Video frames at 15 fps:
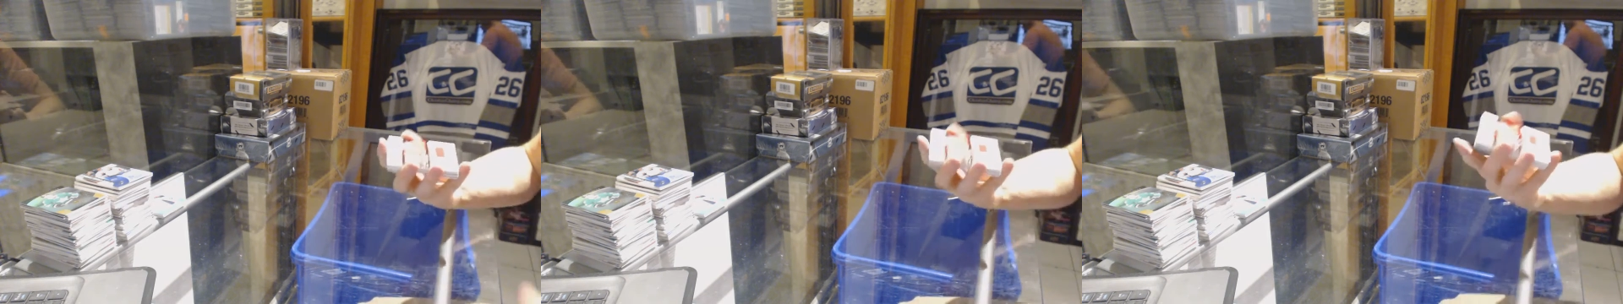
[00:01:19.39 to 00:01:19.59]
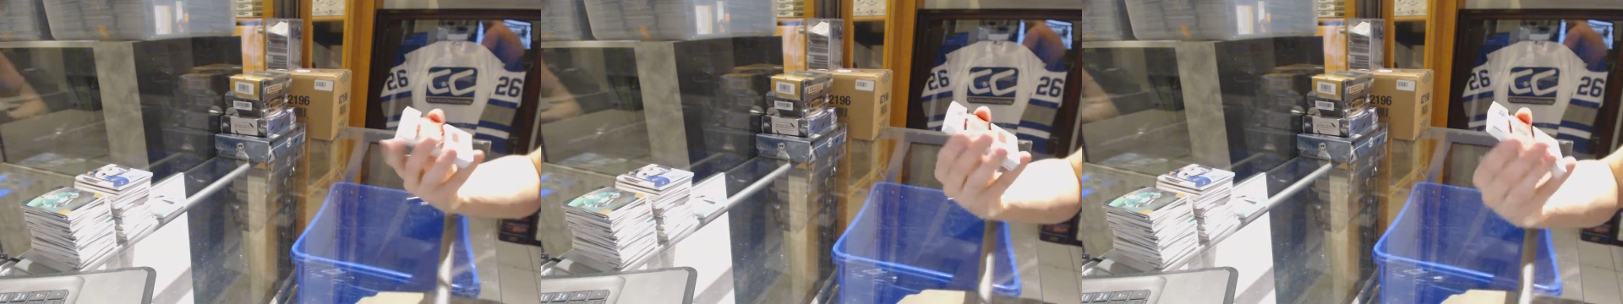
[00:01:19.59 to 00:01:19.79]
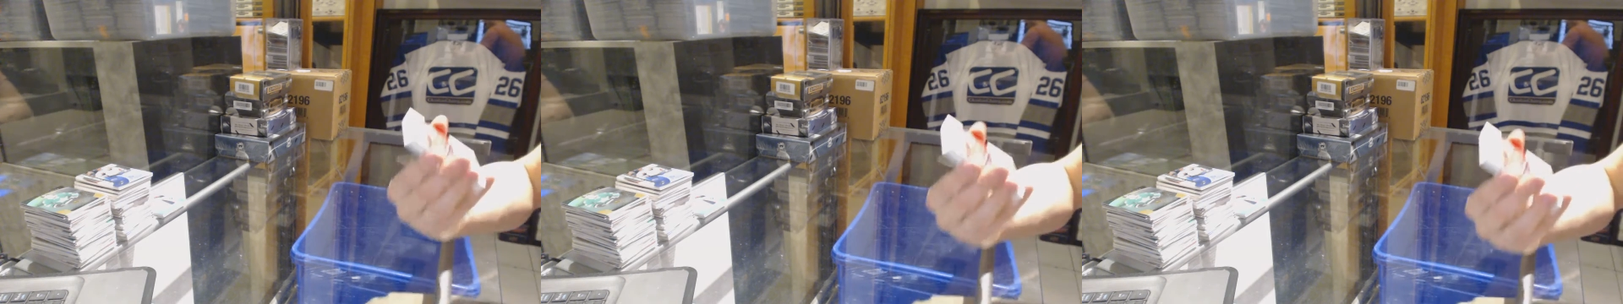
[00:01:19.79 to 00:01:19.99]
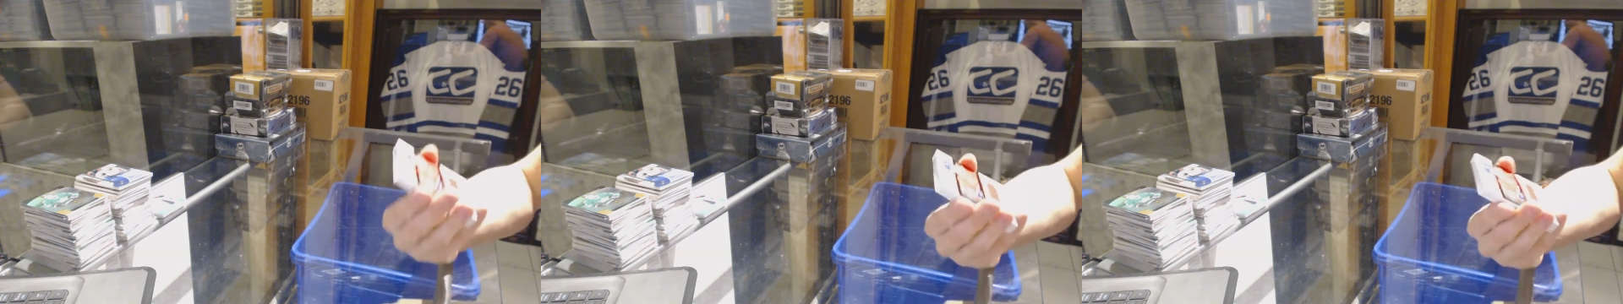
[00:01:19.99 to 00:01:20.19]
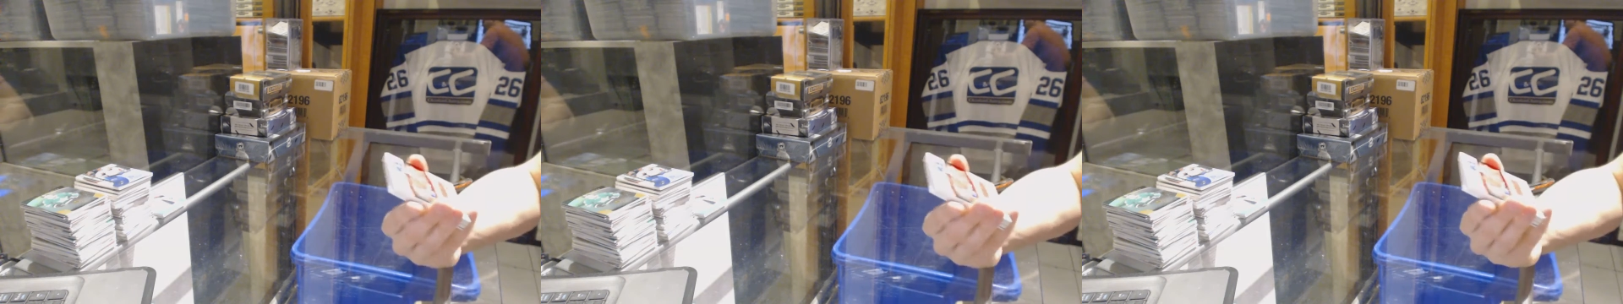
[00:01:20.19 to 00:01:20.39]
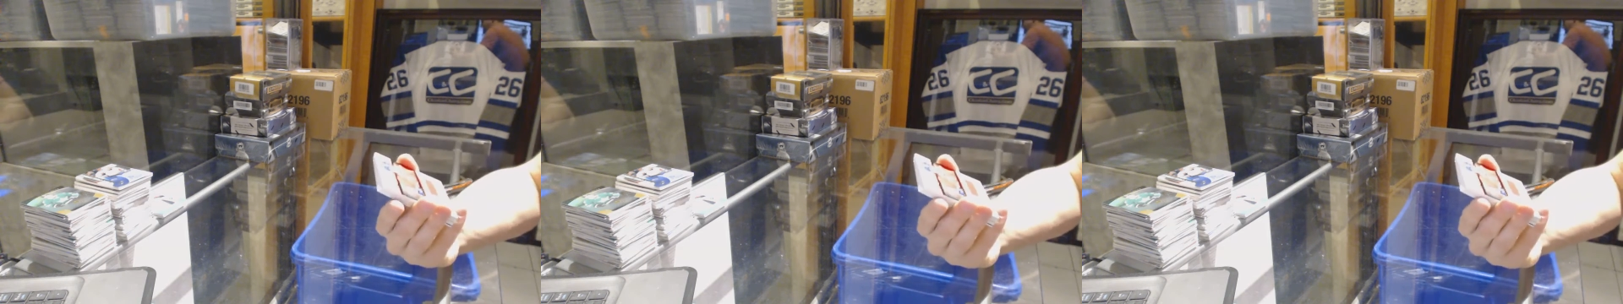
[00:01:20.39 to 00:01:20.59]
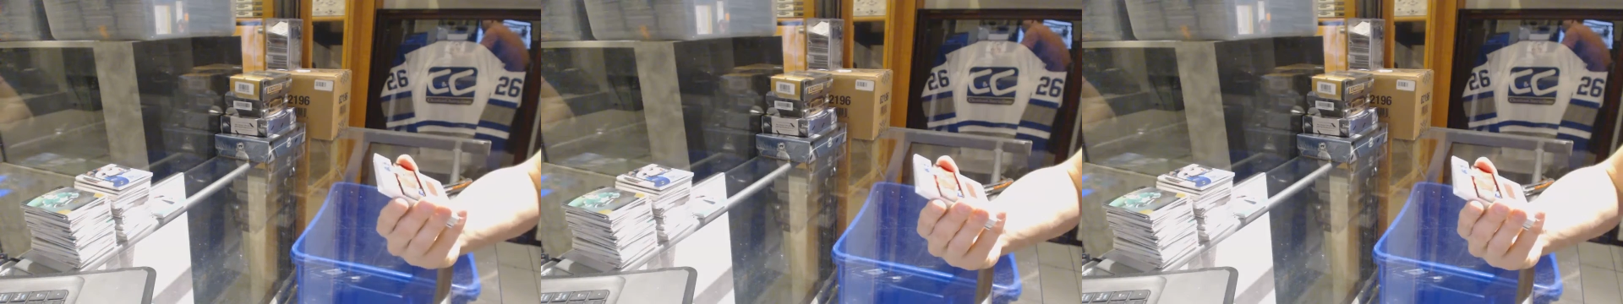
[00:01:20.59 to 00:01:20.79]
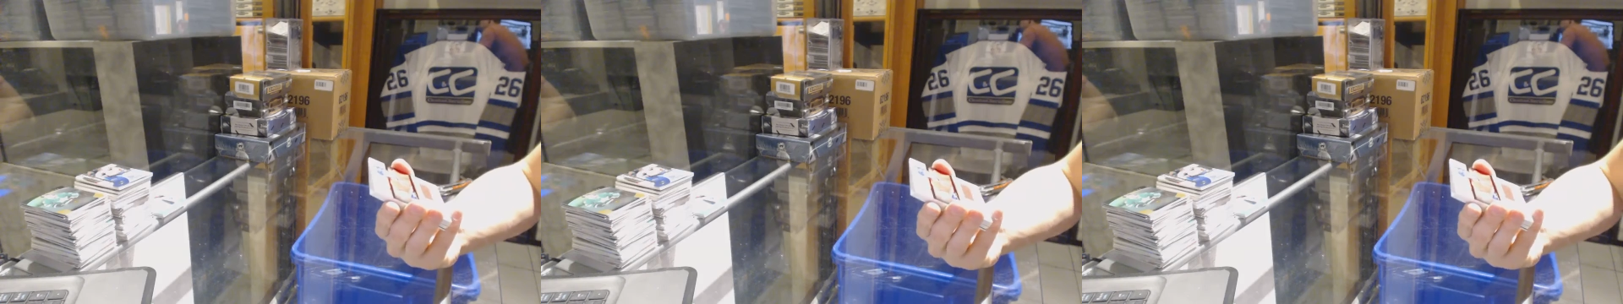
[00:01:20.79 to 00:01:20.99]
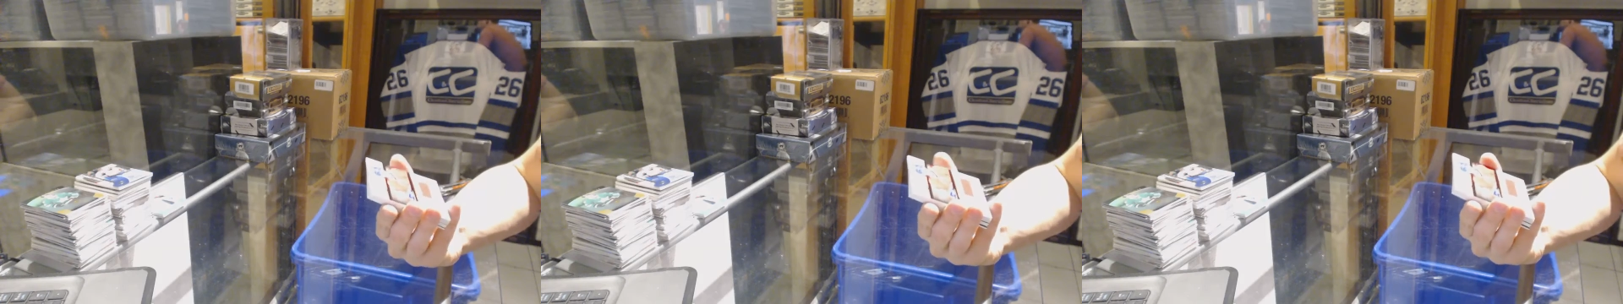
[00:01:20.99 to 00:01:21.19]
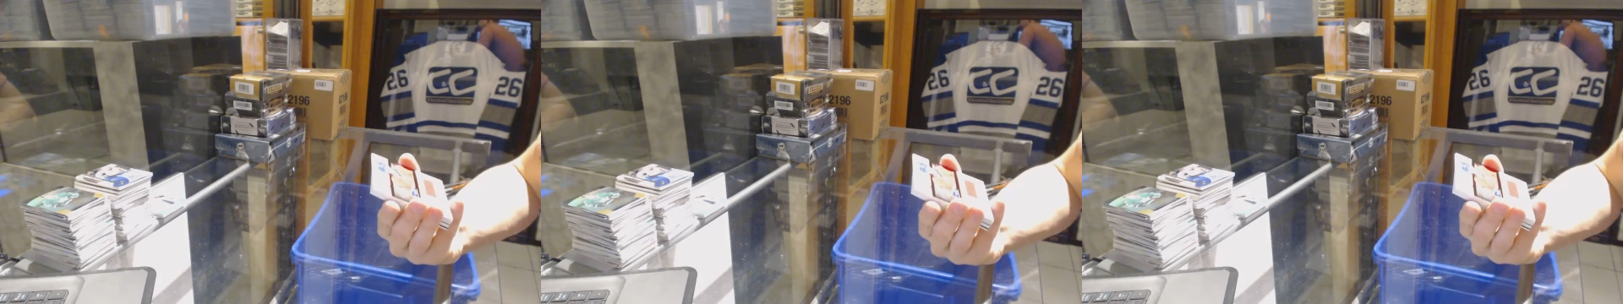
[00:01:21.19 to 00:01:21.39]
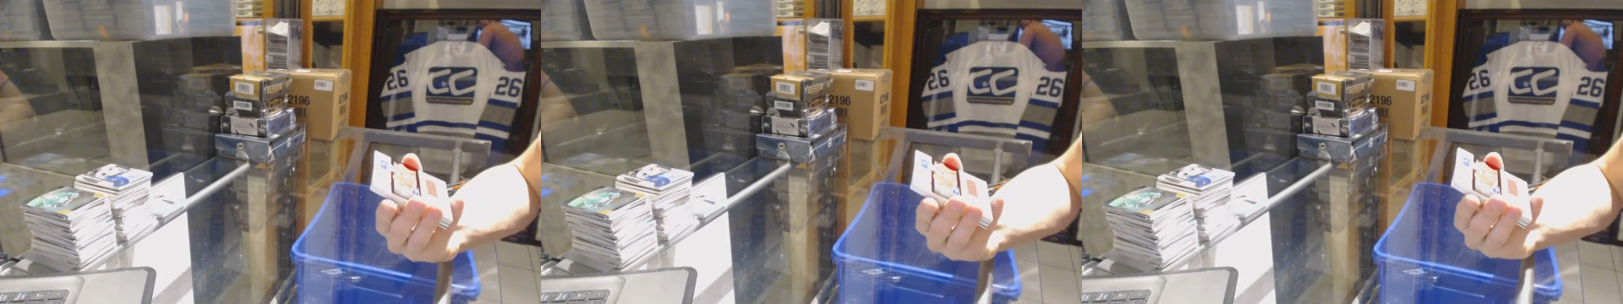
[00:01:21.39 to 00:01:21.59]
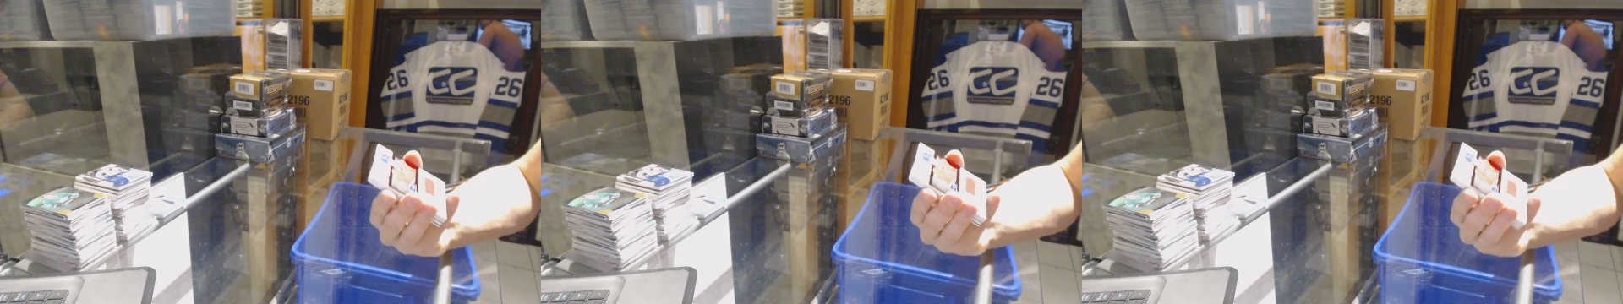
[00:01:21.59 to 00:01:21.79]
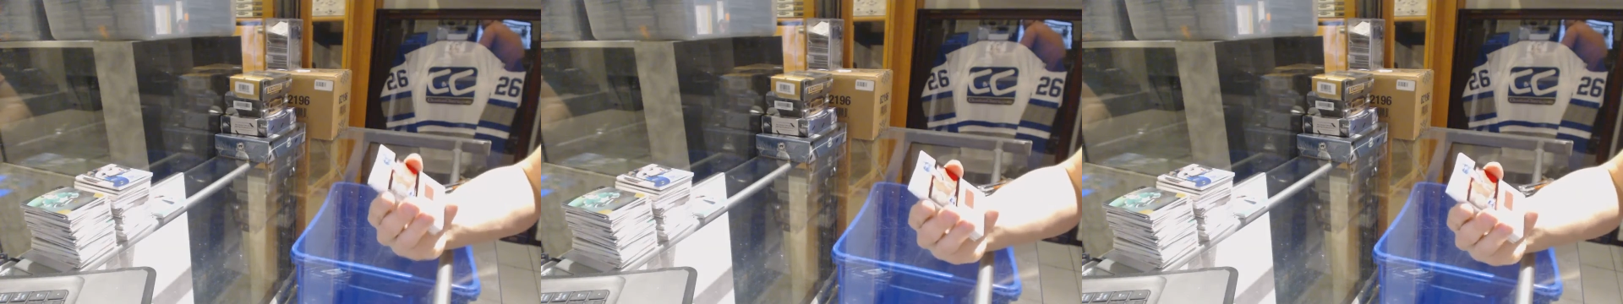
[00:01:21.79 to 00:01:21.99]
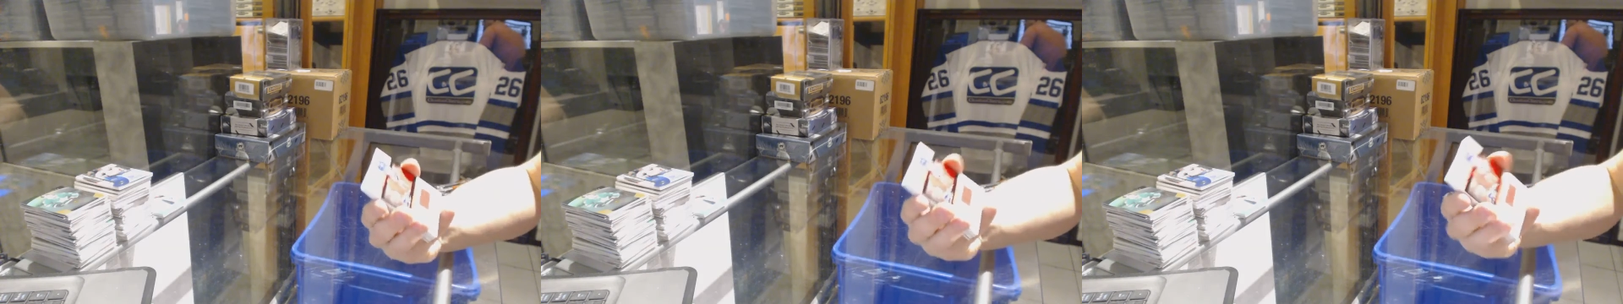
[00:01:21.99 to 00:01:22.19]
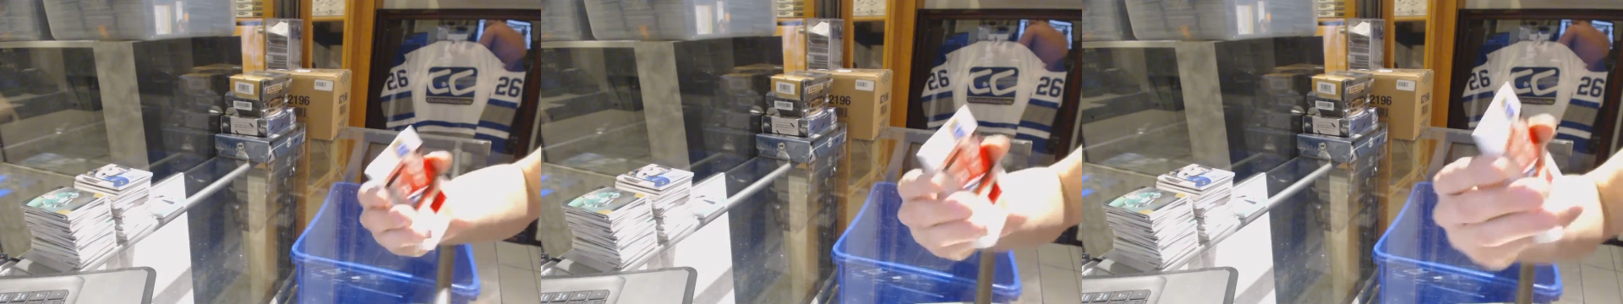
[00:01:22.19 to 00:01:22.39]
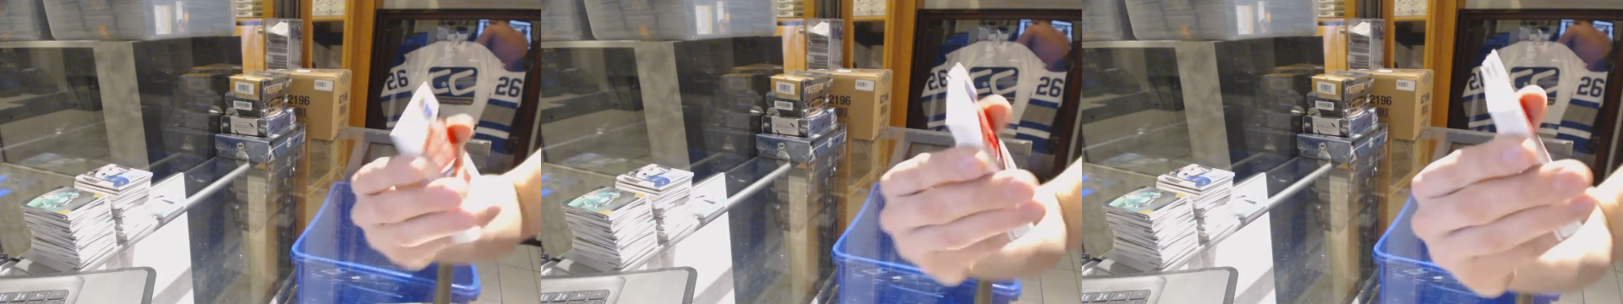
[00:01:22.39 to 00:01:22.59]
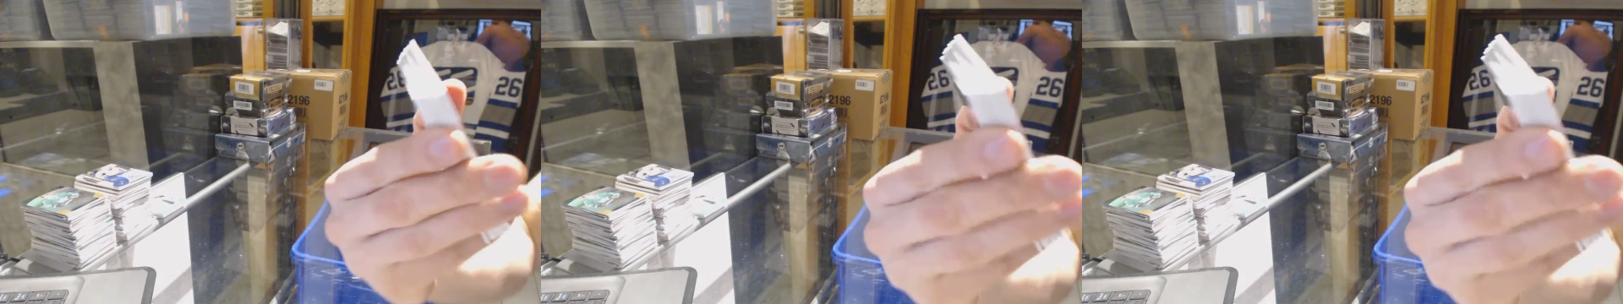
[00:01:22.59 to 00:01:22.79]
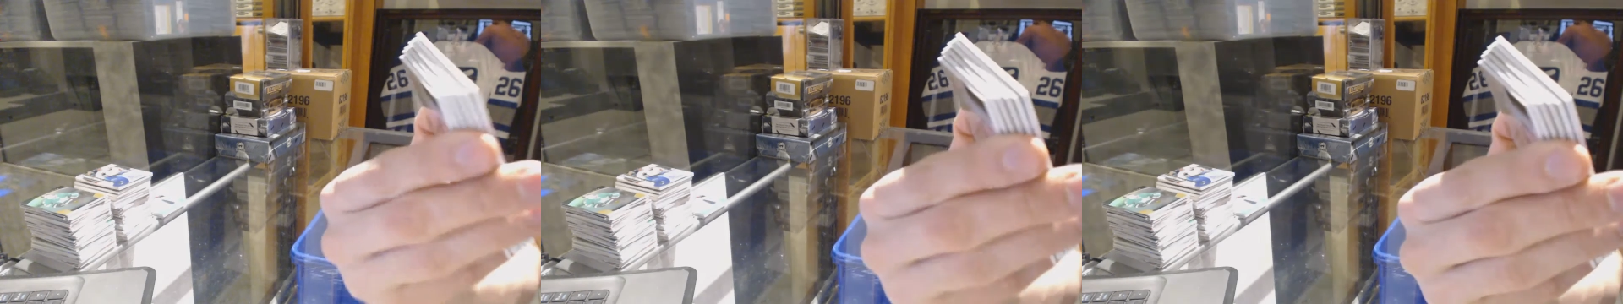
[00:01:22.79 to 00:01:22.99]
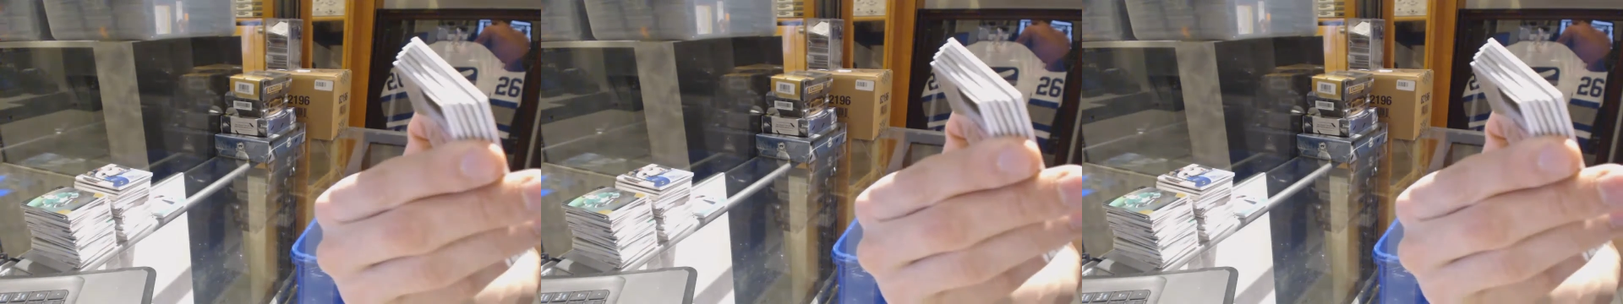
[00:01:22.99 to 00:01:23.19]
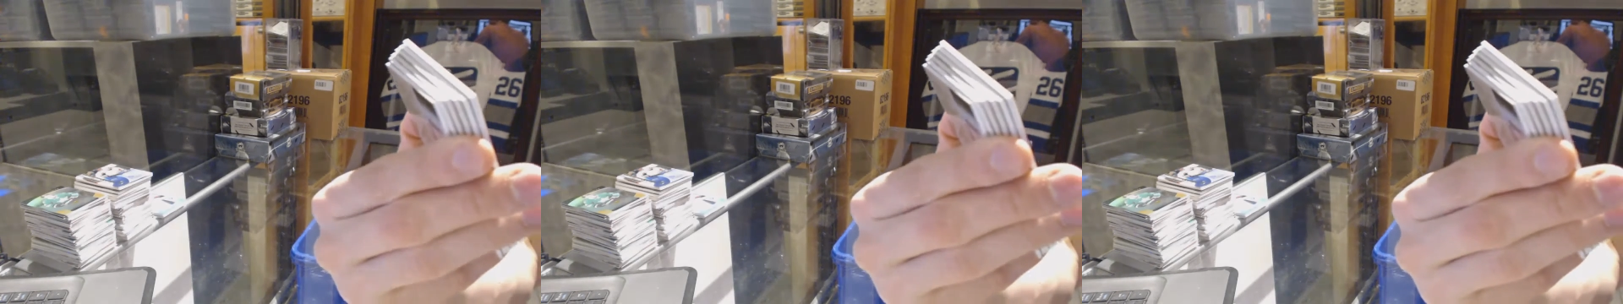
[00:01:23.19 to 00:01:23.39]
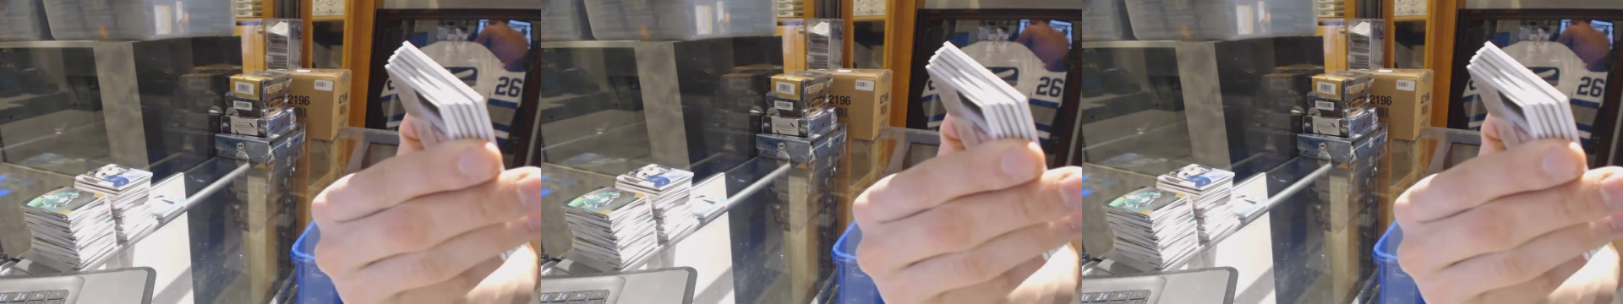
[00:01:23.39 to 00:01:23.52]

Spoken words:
No face is visible, so there are no lips to read.